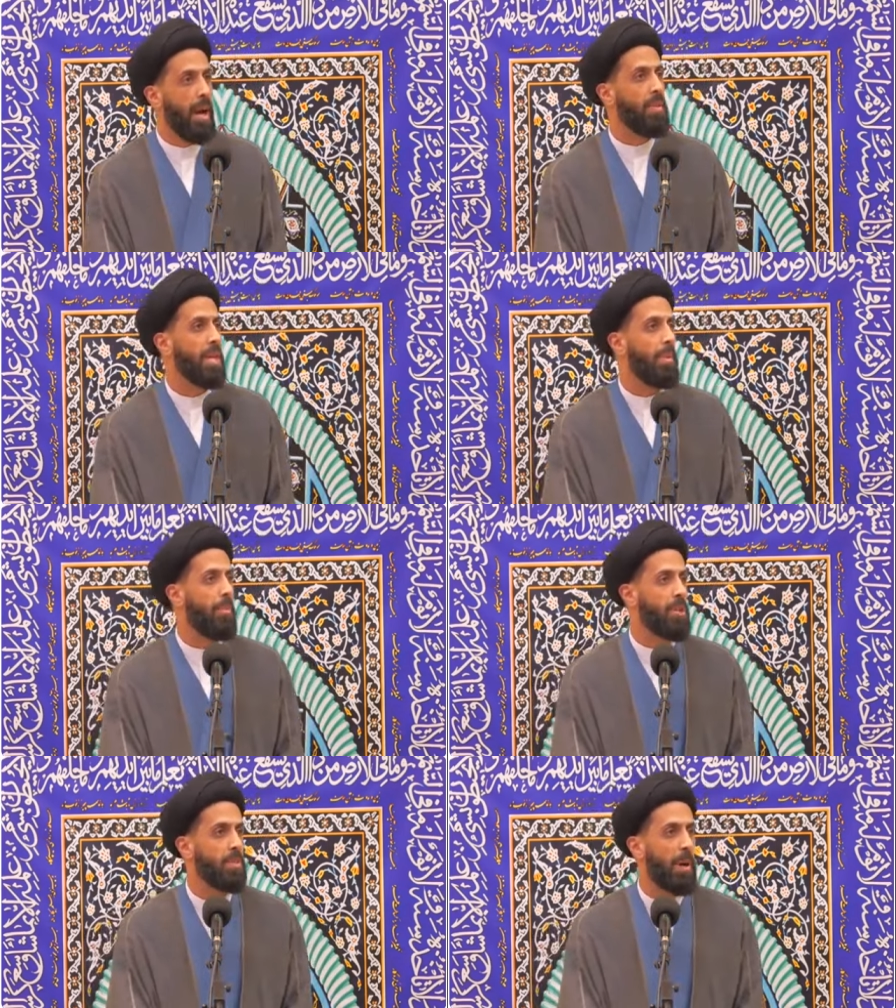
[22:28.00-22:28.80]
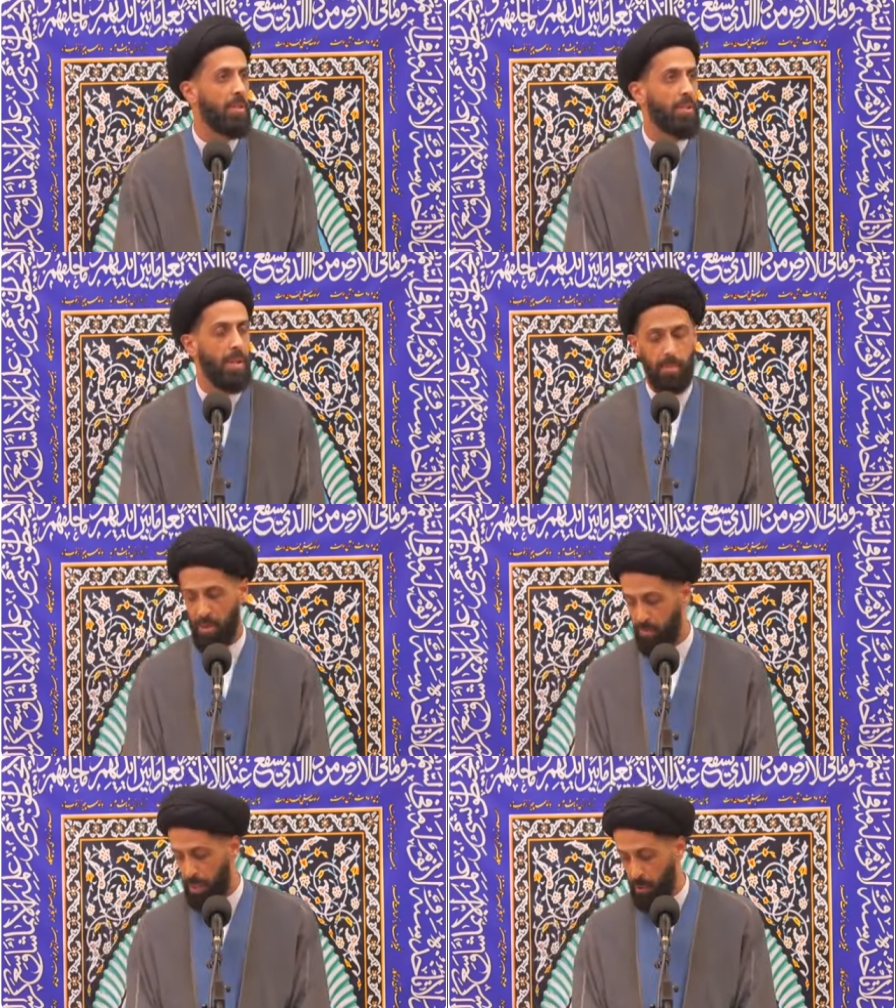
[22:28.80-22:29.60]
And the Imam responds to him in
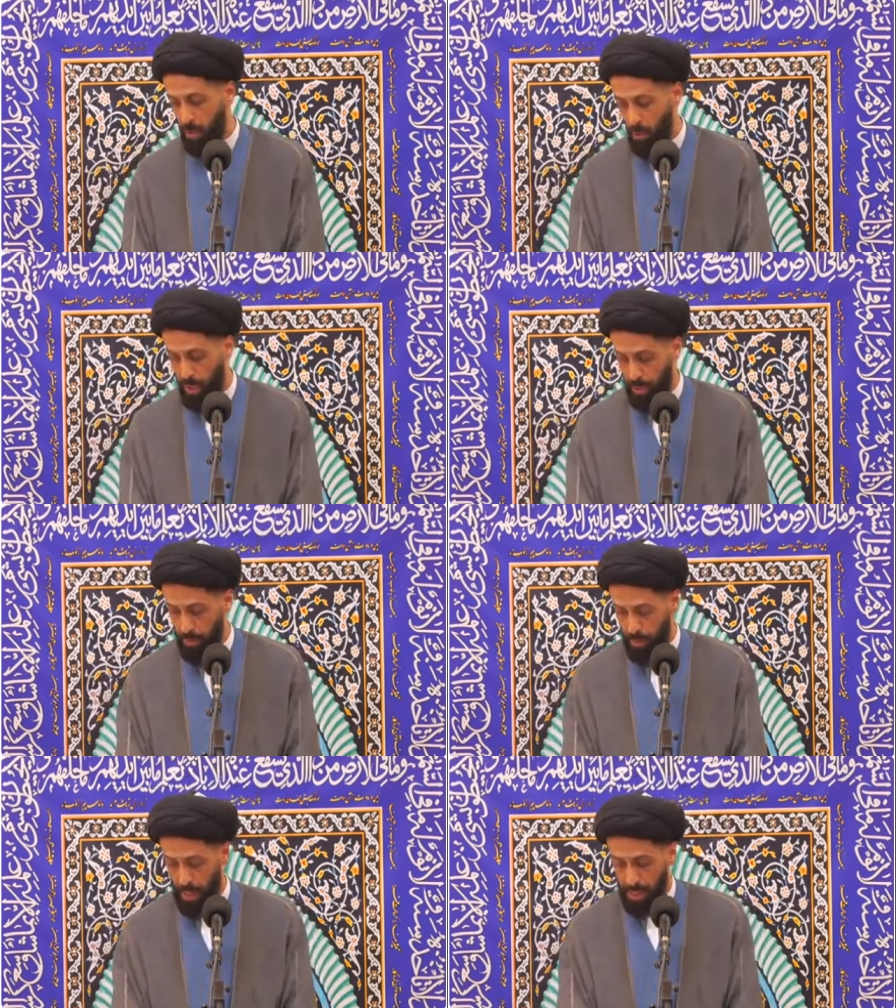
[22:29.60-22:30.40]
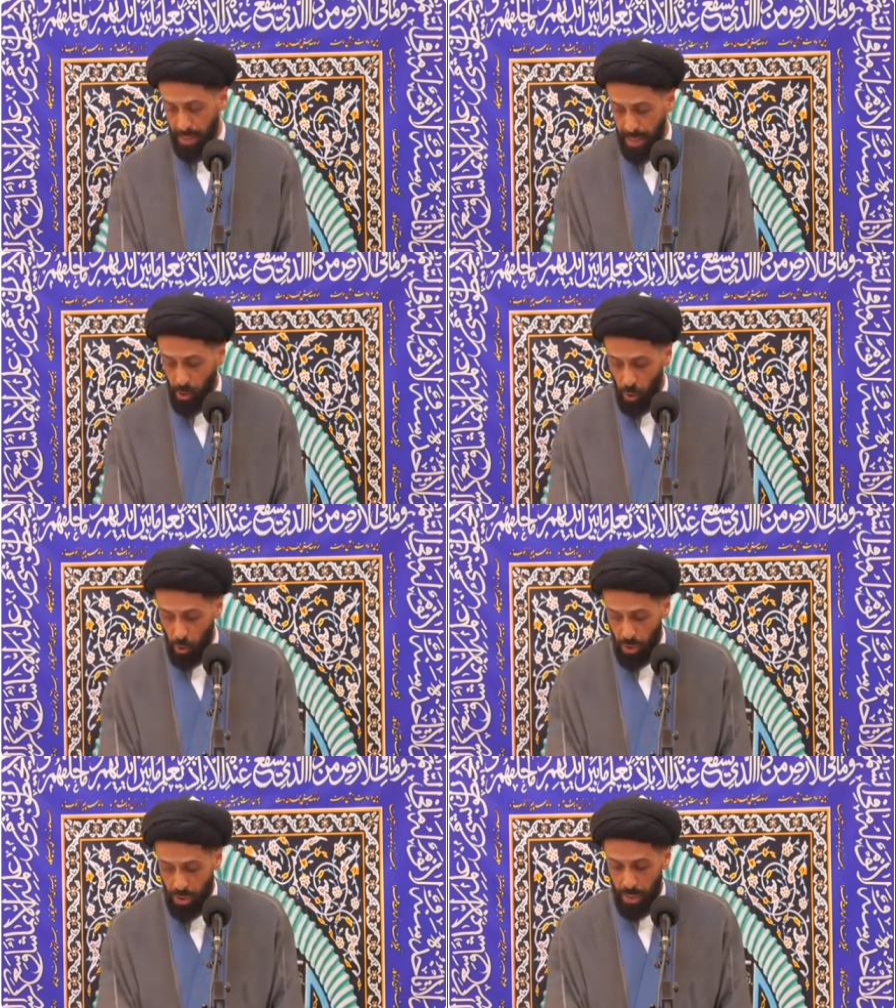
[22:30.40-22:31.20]
the following way. He says, In
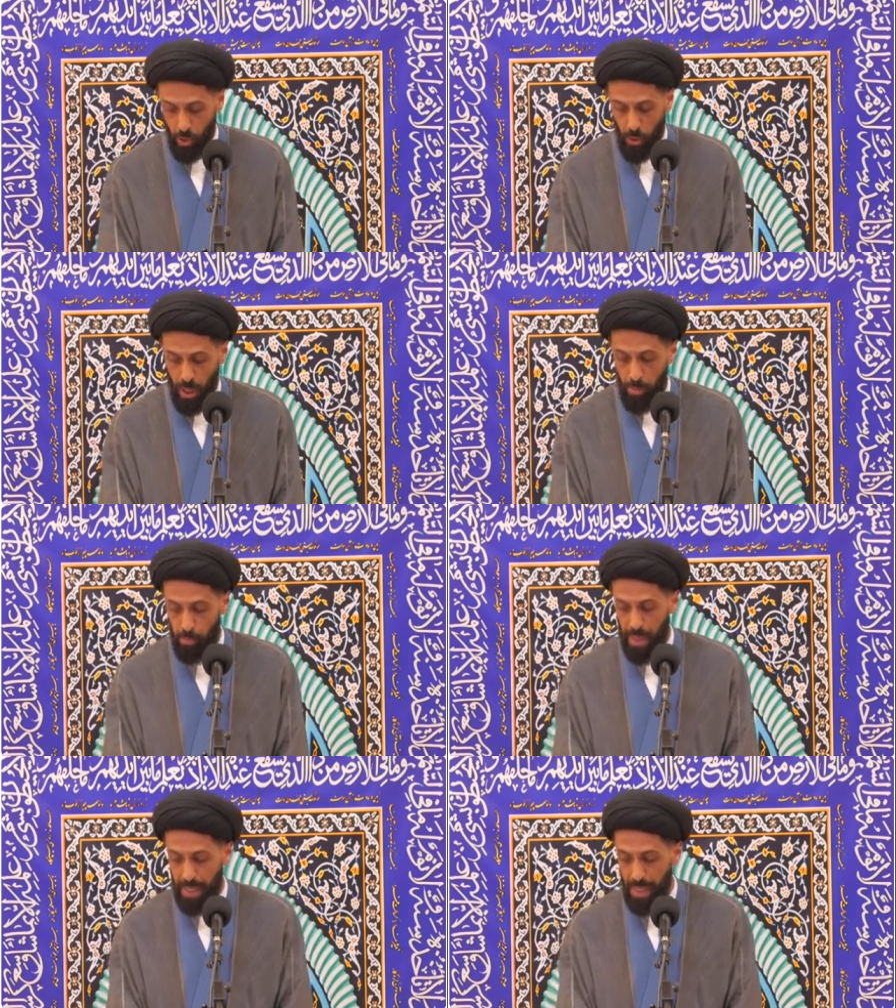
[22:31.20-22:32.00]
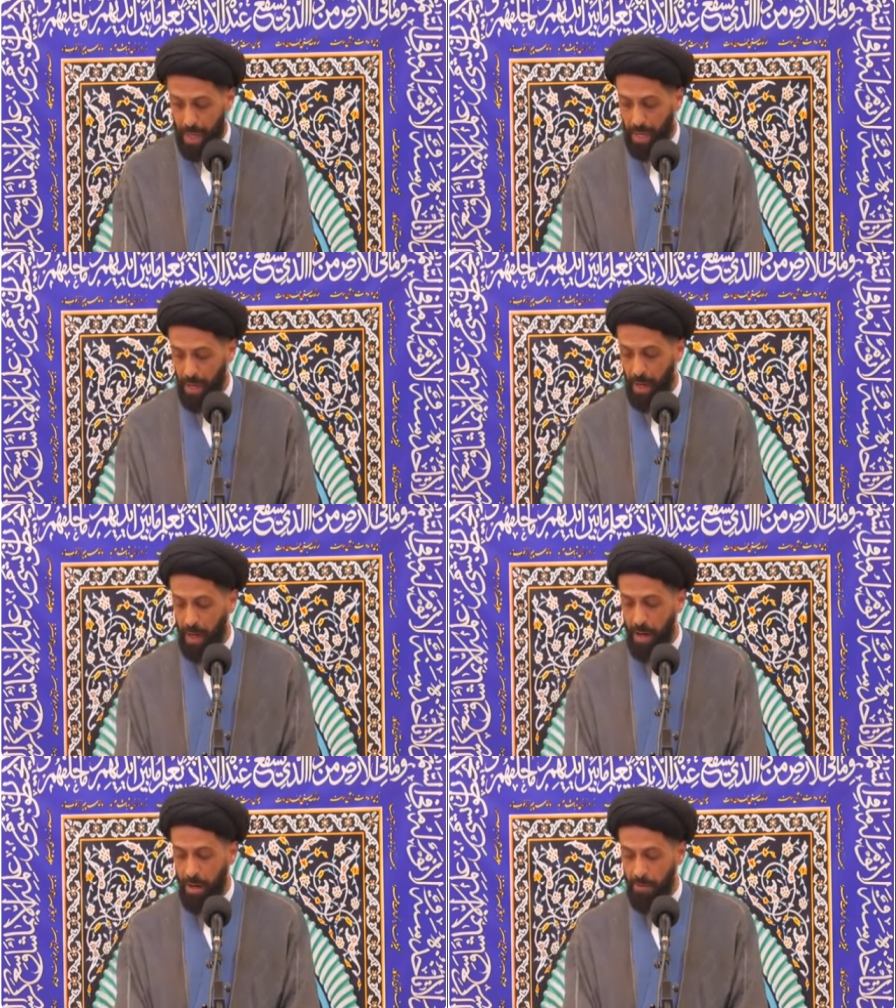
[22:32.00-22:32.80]
kunta tuhibba Allah,
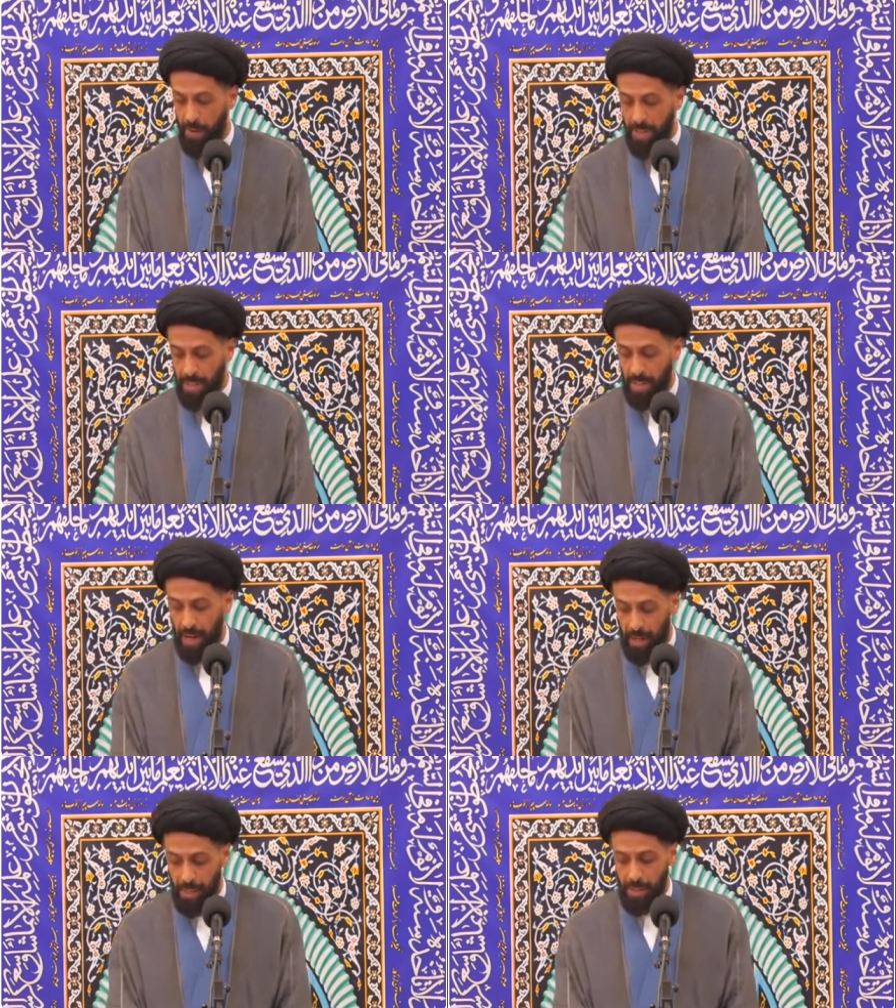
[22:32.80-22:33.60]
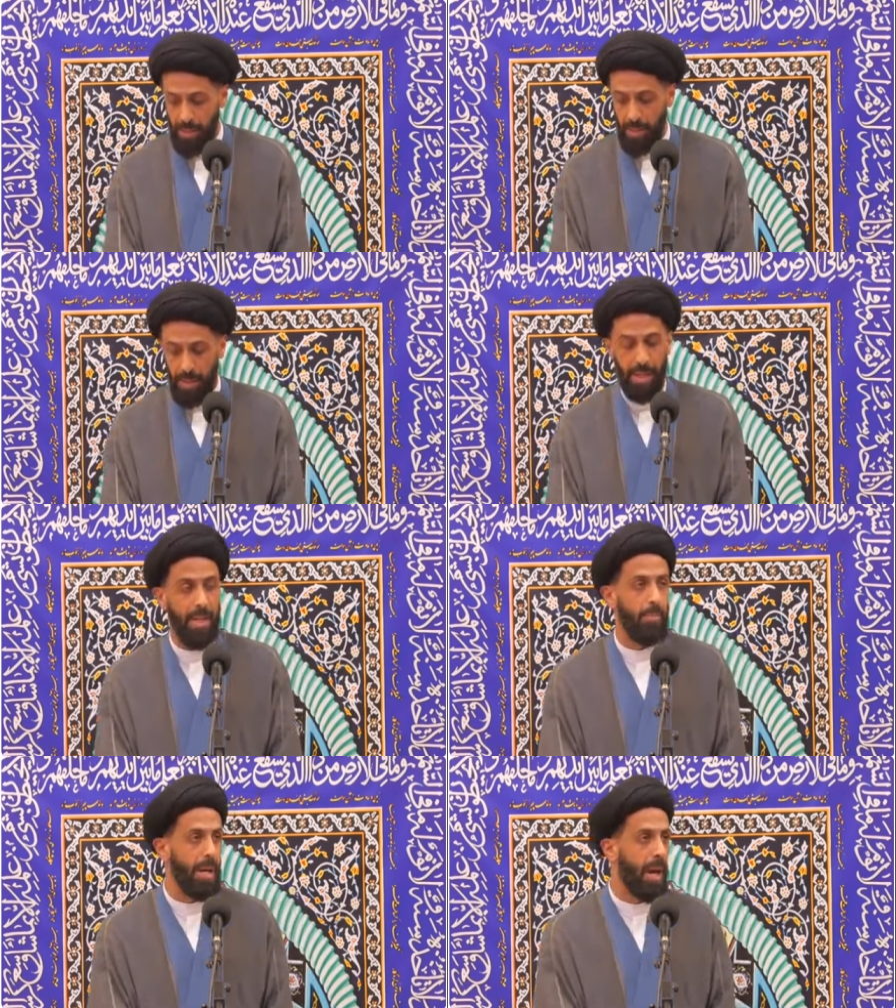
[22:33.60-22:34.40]
fasta'id
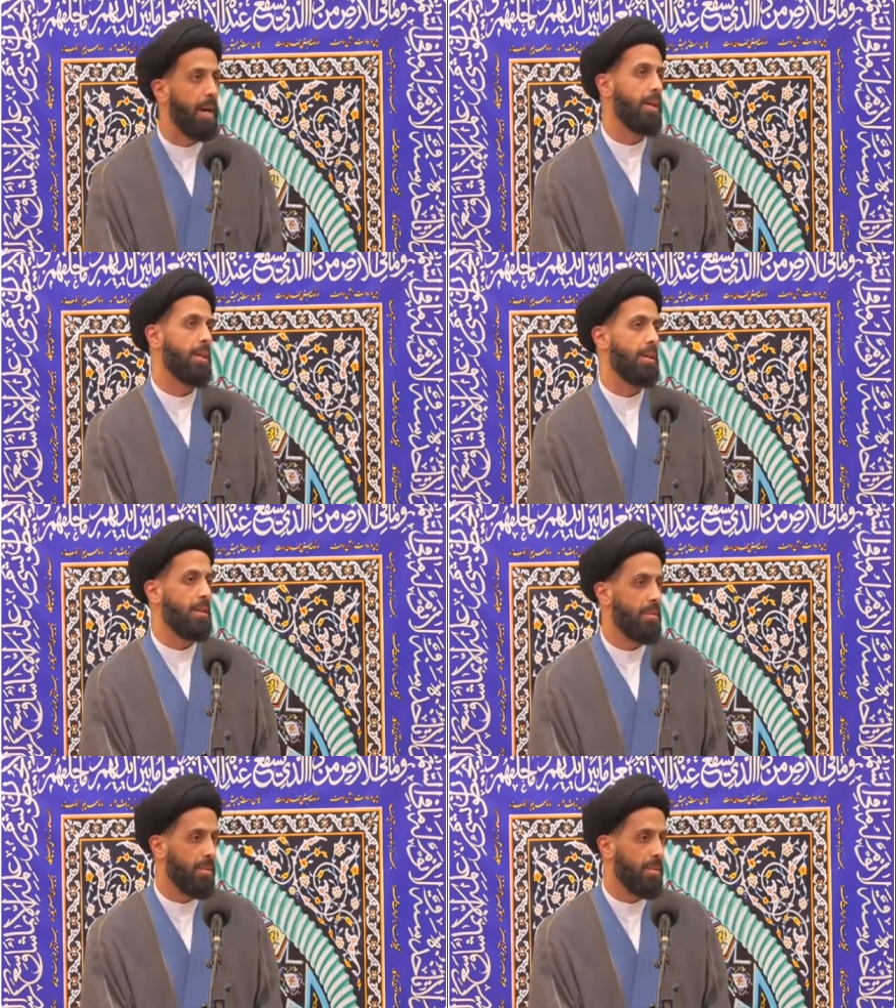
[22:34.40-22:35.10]
libala'ihi.